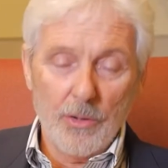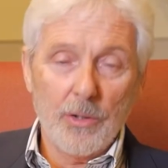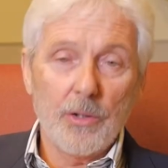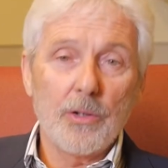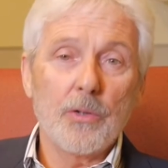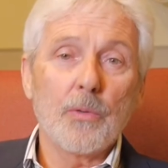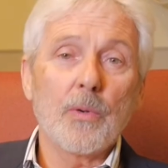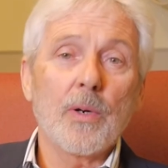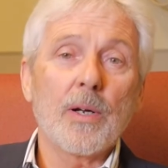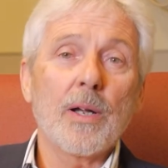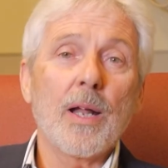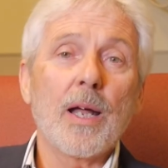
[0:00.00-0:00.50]

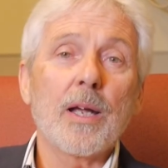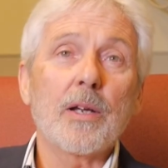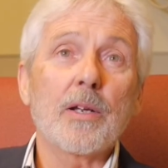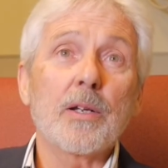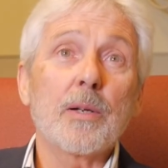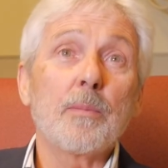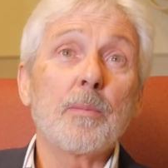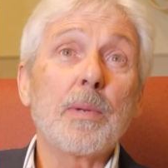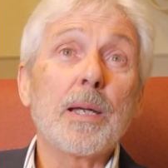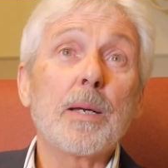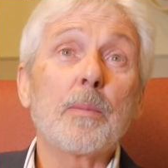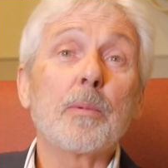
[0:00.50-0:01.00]
You are not
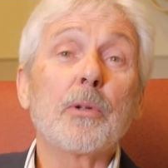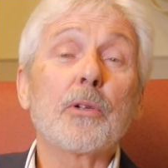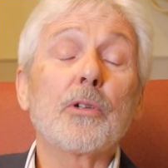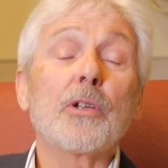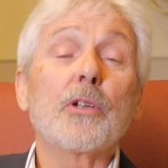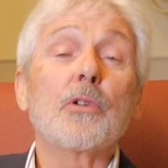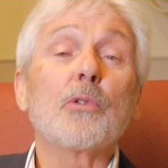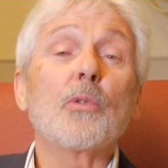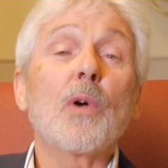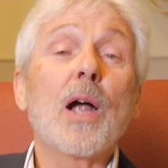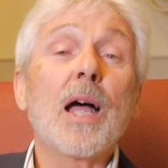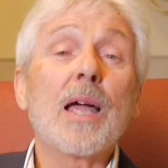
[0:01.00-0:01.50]
going to be able
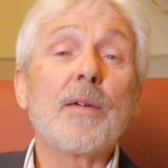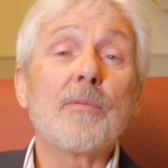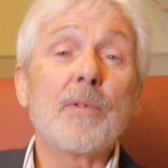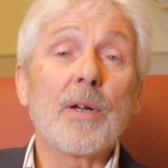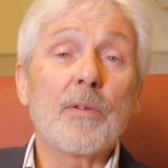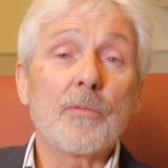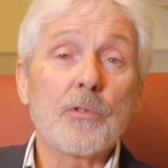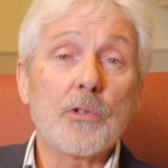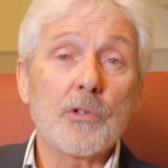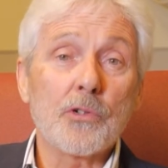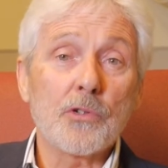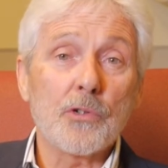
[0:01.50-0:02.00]
to drive
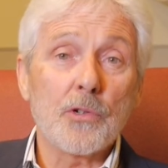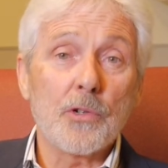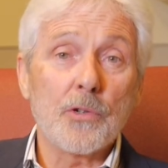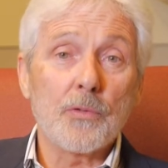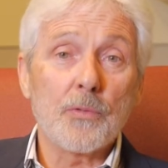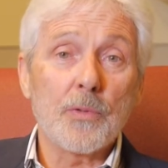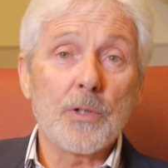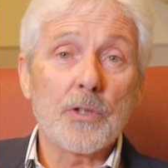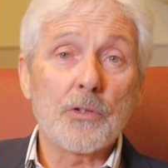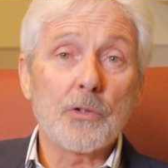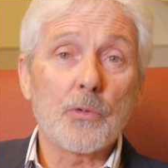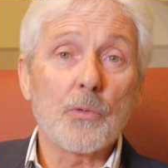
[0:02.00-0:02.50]
after
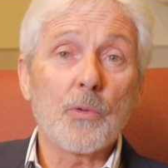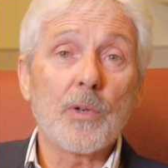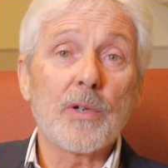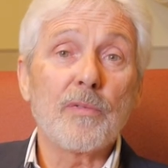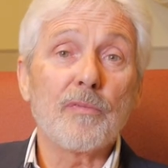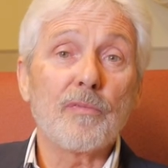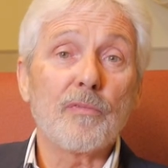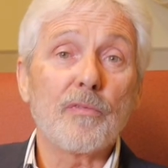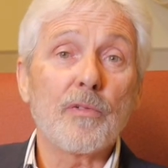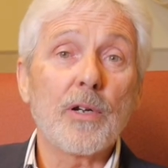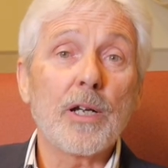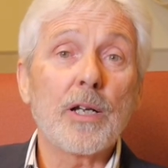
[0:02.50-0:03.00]
surgery, so a
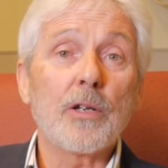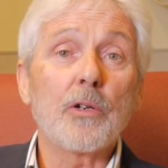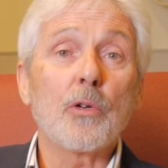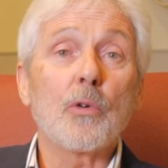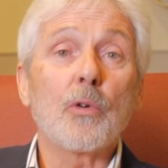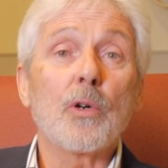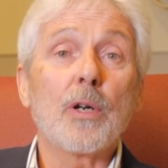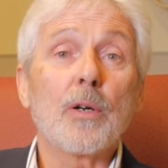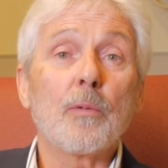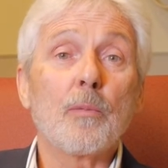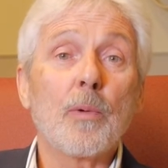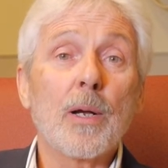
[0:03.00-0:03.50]
friend
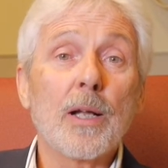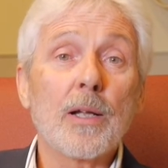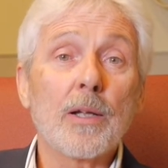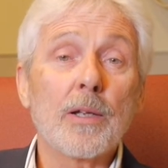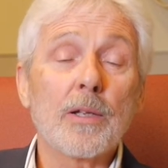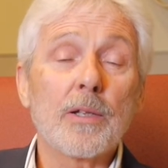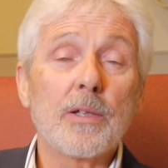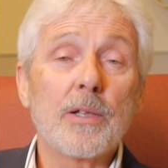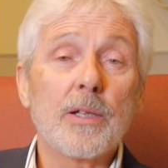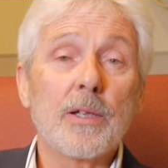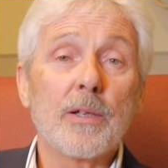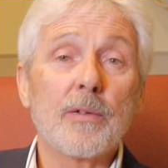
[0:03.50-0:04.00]
or a
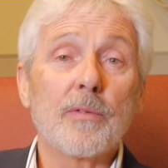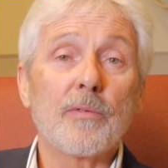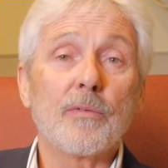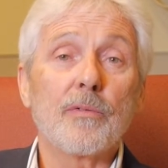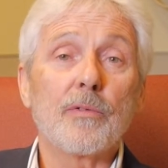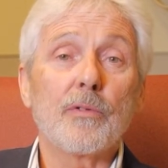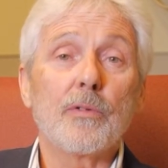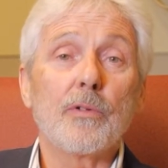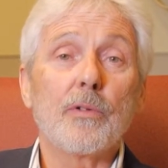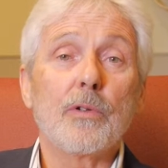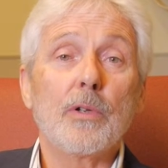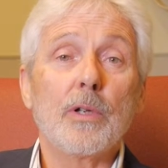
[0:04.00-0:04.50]

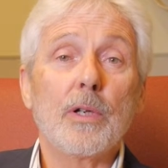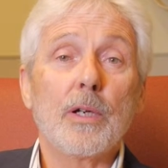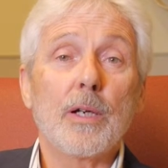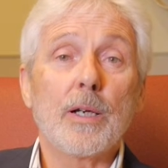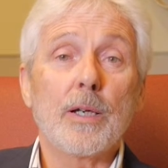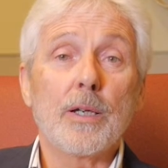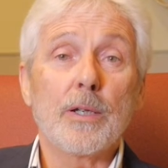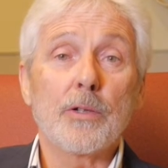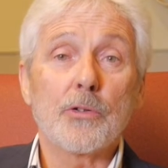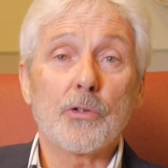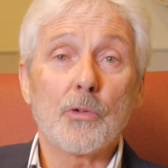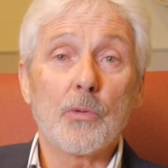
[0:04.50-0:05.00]
relative
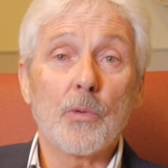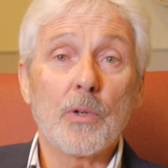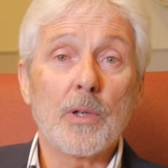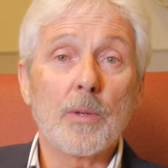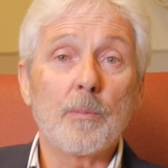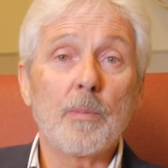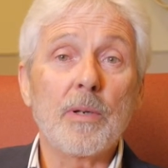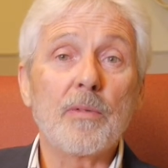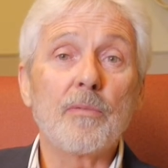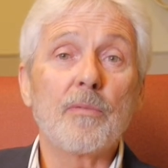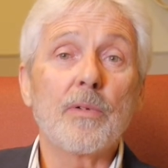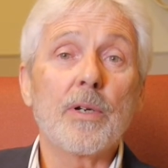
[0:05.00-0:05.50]
is going
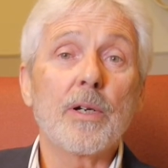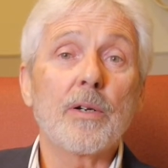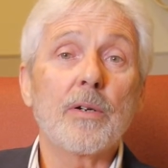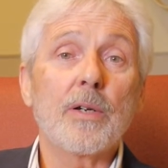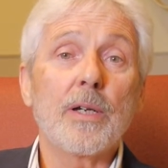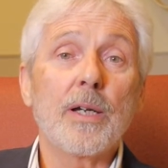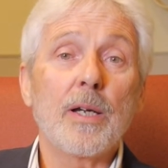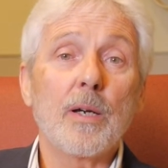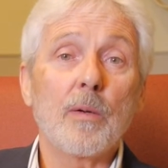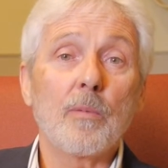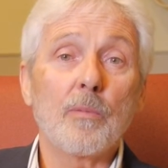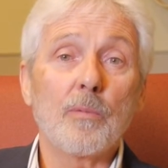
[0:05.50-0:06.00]
to be
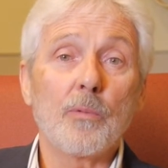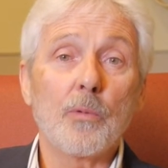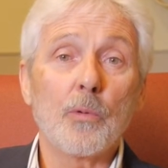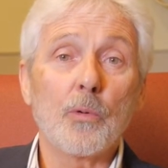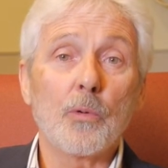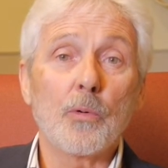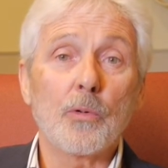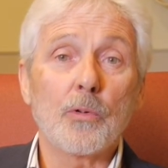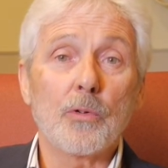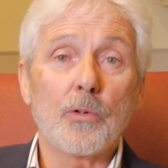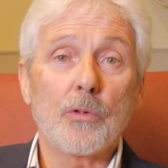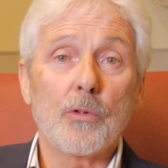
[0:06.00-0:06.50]
very
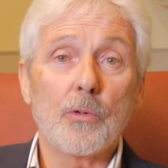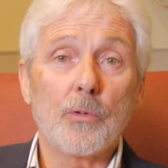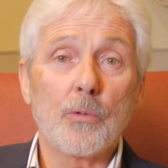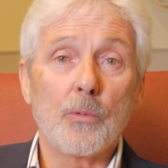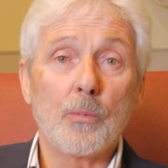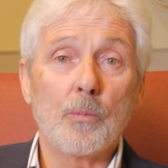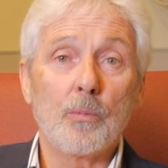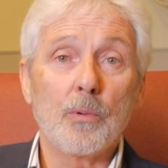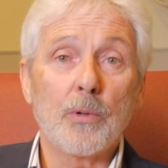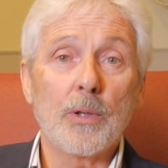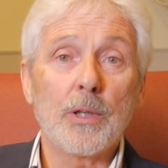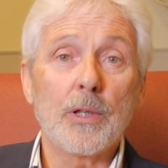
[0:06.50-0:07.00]
helpful
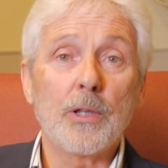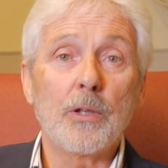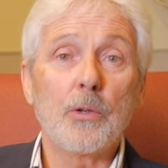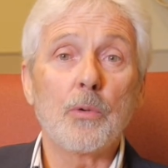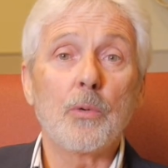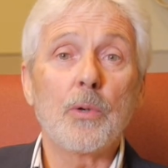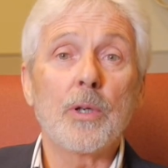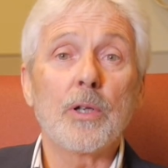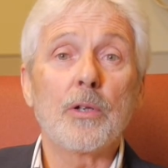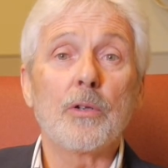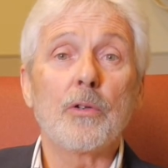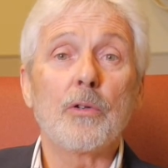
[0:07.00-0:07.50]
to bring
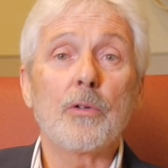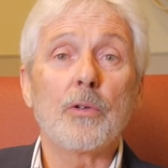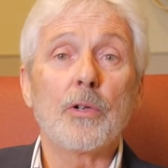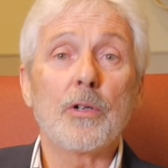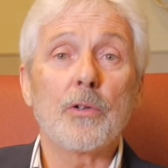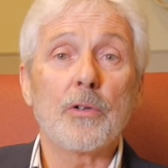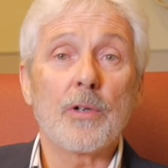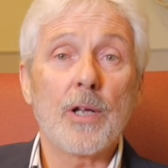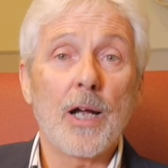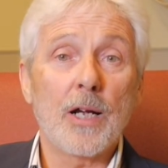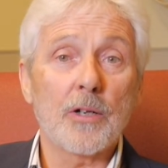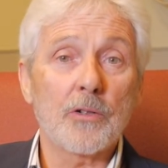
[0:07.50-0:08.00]
you into
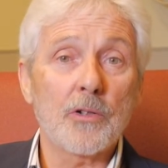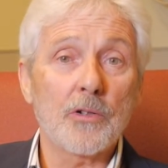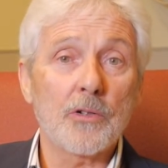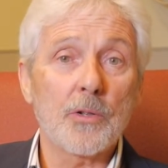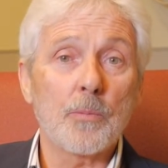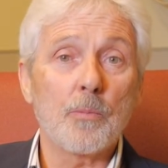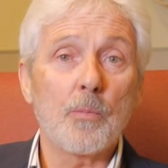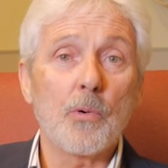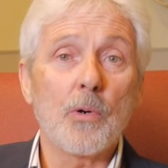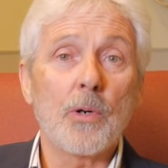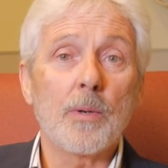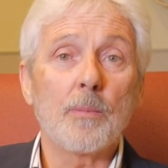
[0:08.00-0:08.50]
your
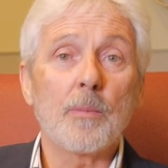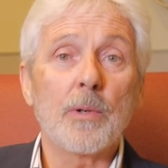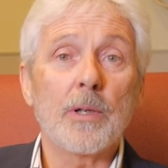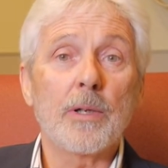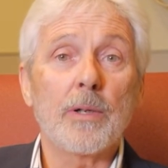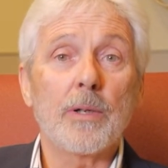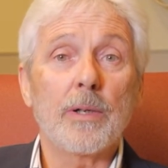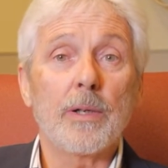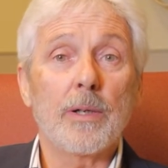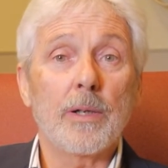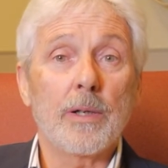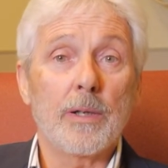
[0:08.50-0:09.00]
doctor's
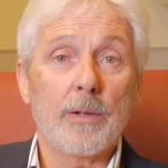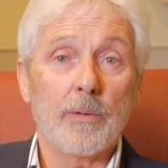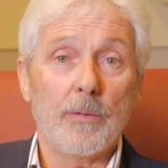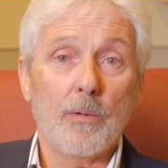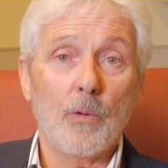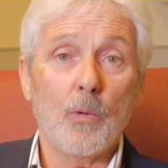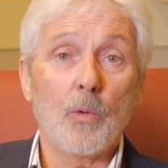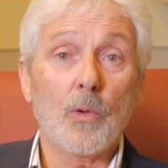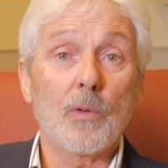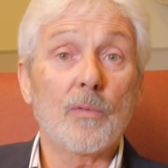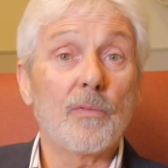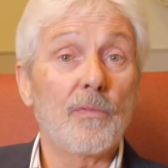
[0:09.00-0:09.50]
appointment
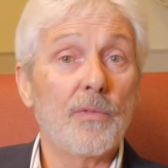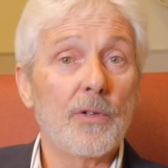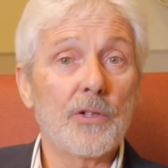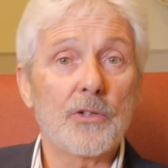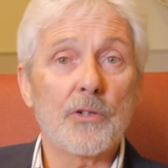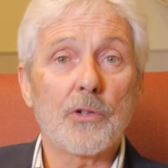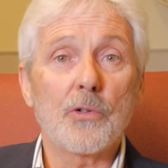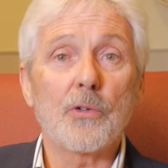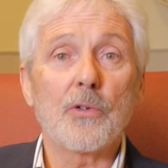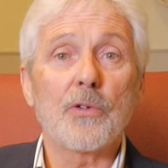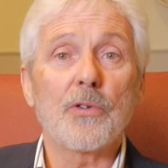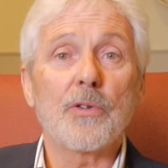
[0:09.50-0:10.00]
or
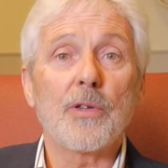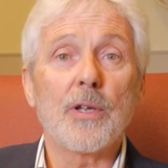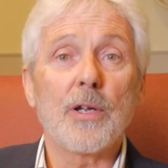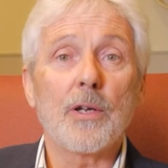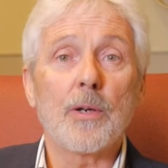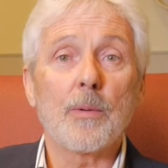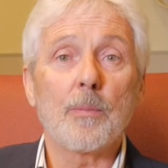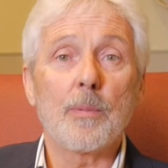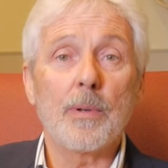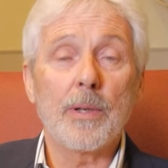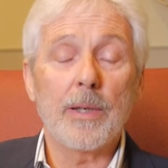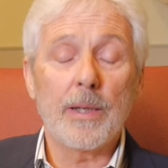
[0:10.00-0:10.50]
physical
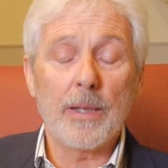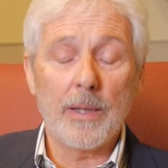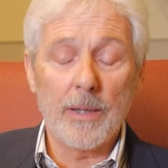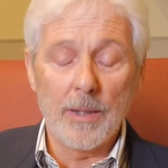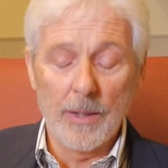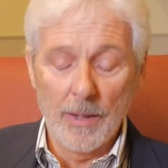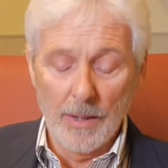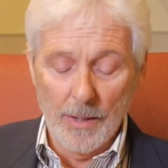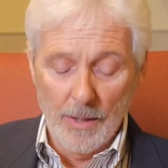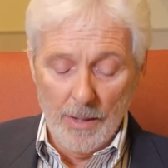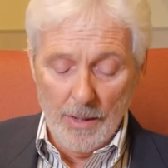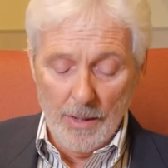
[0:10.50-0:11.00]
therapy.